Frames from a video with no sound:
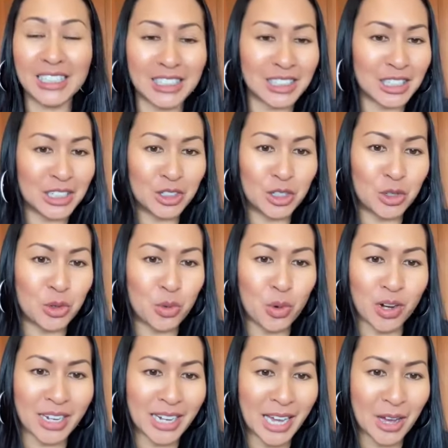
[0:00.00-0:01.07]
see you
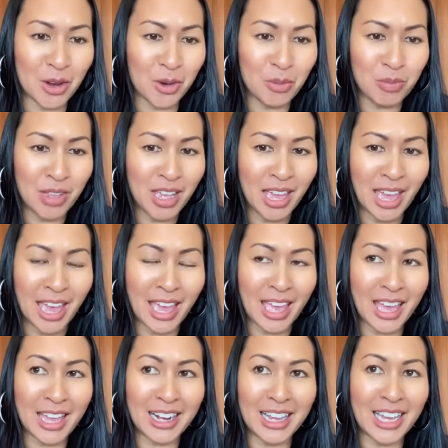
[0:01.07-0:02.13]
working out
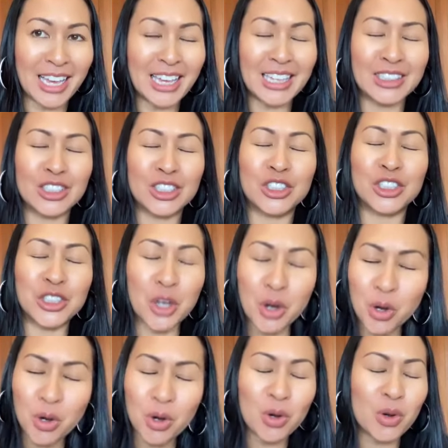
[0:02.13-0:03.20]
and it is
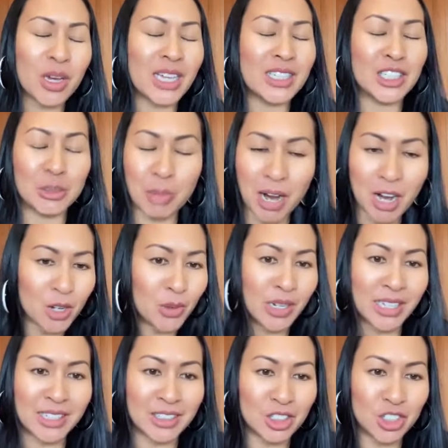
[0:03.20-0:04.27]
so
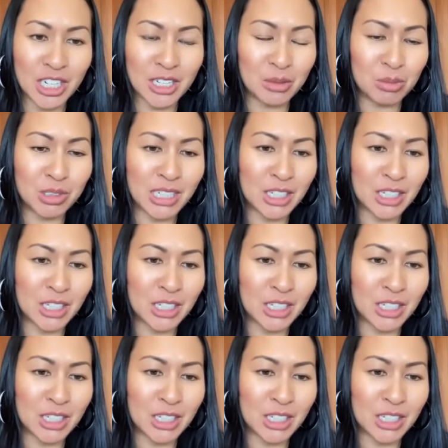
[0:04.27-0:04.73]
inspiring, James.